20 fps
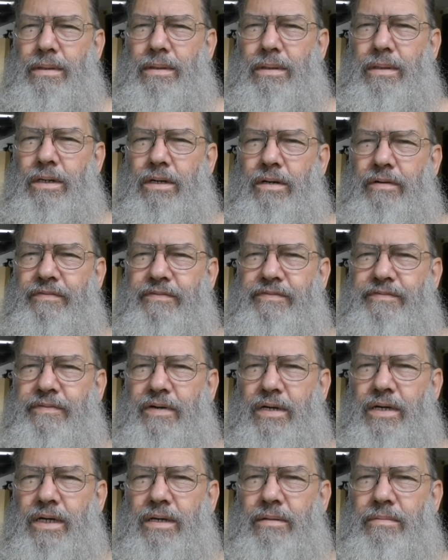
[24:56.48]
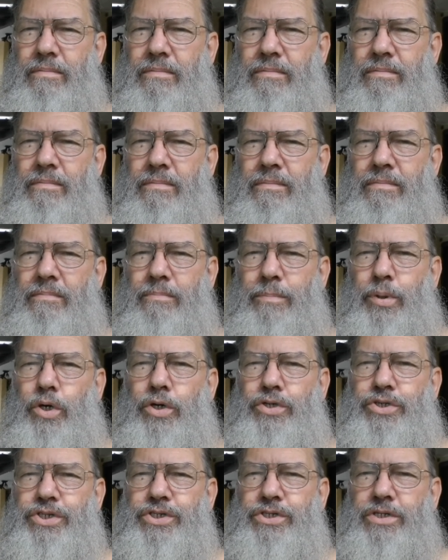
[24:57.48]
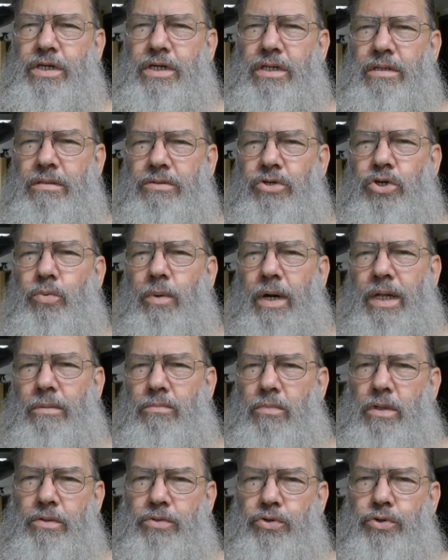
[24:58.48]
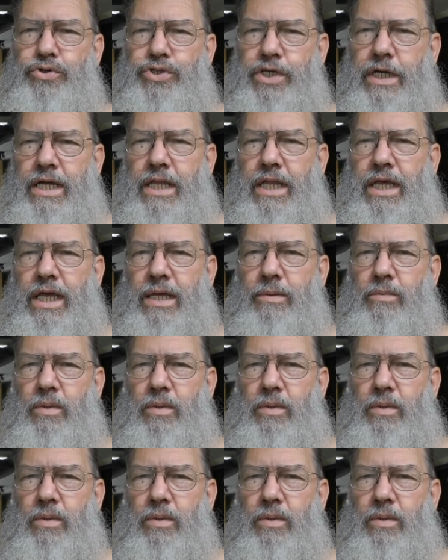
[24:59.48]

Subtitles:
I've purchased a new one, well, new second hand